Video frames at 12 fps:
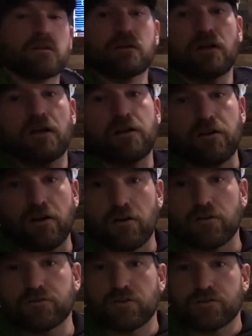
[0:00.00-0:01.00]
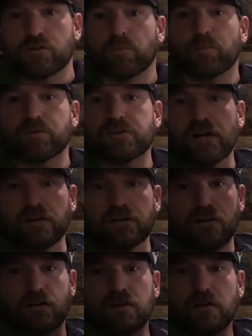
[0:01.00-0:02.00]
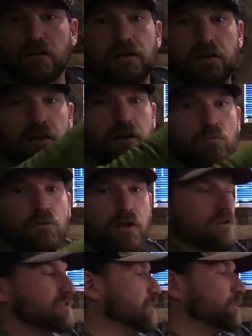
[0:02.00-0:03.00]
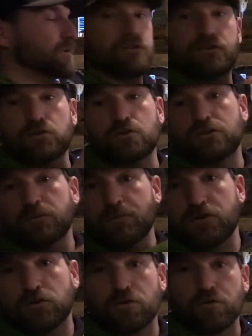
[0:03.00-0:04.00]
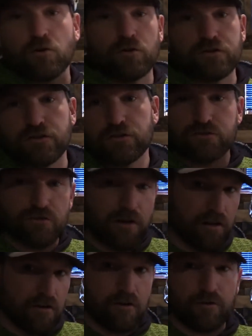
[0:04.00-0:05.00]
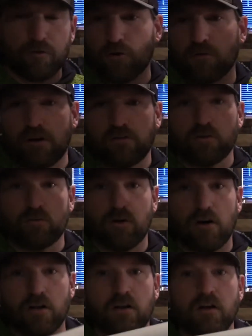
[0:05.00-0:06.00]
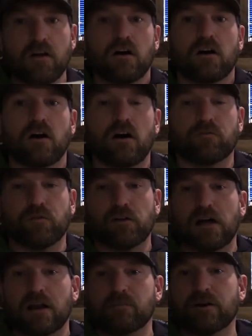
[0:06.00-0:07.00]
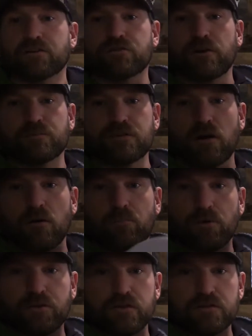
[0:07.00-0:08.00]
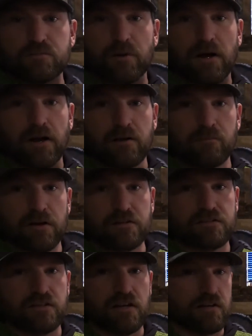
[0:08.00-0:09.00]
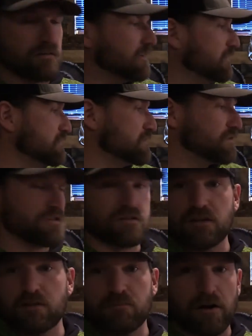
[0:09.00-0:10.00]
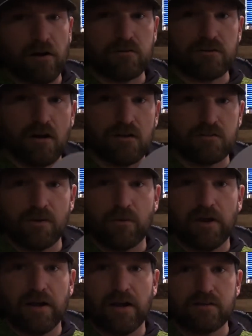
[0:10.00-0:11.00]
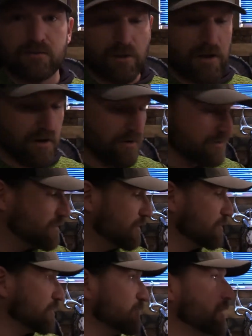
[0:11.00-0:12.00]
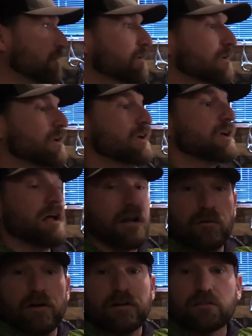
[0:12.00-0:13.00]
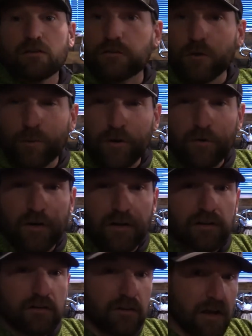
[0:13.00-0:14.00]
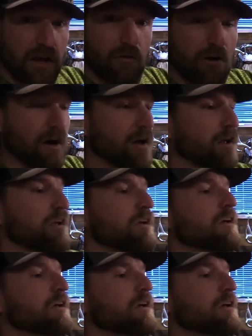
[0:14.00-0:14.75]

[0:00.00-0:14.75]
And your arrows are super protected. And what I'll typically do is, I mean, you can throw this in the trailer, throw it wherever you want. For a lot of my trips, I'll put this behind my seat and just keep my arrows awesome. That way I got a supply of arrows always with me. Anyways, super quick DIY